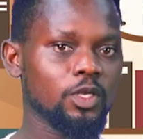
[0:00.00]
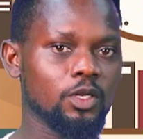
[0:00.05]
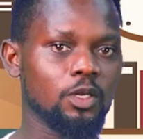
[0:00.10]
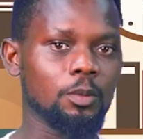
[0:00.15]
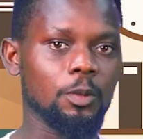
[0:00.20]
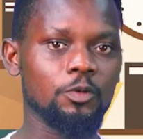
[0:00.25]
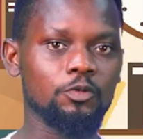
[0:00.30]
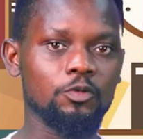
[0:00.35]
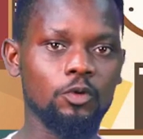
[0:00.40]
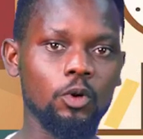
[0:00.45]

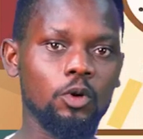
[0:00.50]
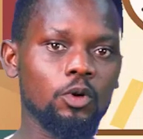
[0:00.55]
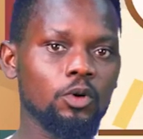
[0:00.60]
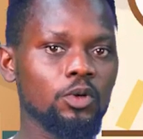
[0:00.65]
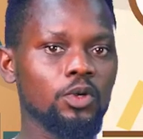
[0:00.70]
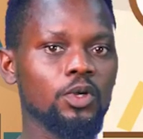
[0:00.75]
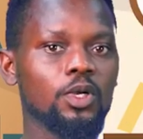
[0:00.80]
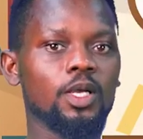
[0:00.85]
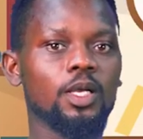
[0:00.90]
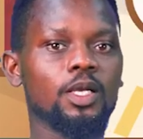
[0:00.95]
Number 4,
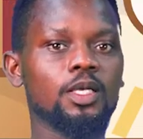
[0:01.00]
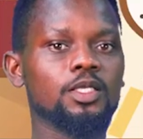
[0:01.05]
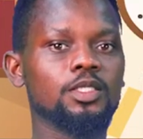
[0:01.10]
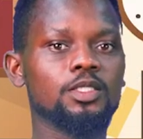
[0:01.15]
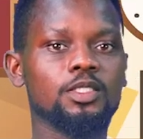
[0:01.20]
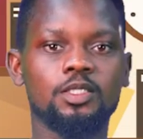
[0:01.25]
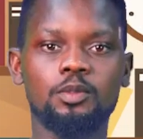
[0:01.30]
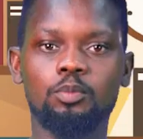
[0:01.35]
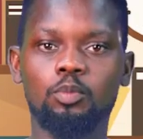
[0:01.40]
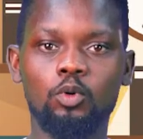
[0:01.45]

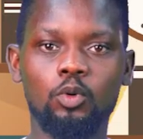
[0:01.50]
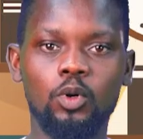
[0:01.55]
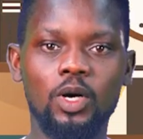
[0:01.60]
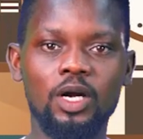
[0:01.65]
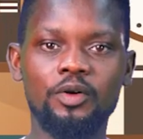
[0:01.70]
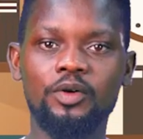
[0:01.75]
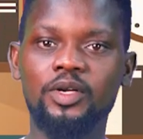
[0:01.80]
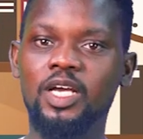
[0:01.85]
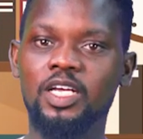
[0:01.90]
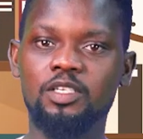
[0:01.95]
the
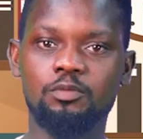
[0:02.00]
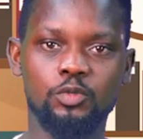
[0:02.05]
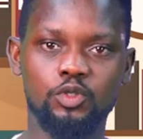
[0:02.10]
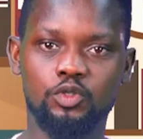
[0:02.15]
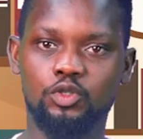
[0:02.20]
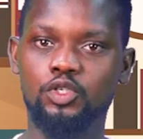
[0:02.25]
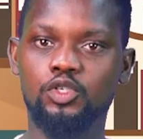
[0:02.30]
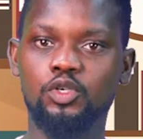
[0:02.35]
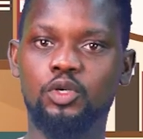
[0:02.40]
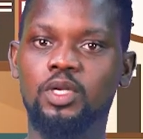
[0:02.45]
Buhari
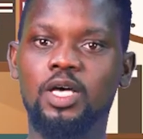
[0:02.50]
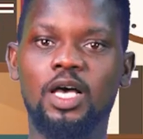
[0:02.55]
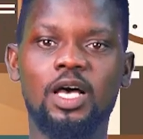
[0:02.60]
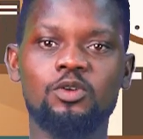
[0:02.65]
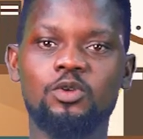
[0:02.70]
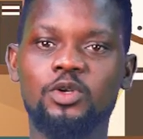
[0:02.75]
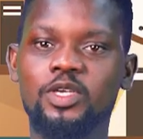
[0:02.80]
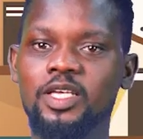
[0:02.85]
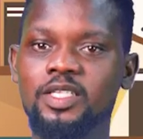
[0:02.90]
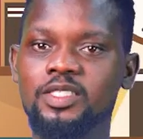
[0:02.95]
administration
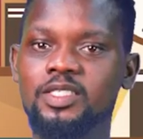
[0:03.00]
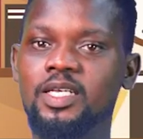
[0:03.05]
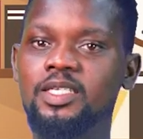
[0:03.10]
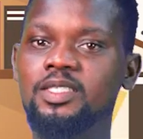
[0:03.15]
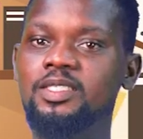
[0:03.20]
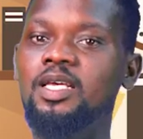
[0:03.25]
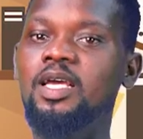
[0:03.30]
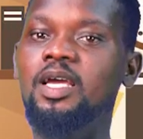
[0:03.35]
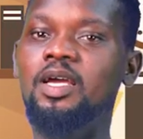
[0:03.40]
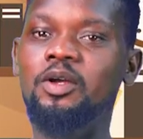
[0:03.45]
allocated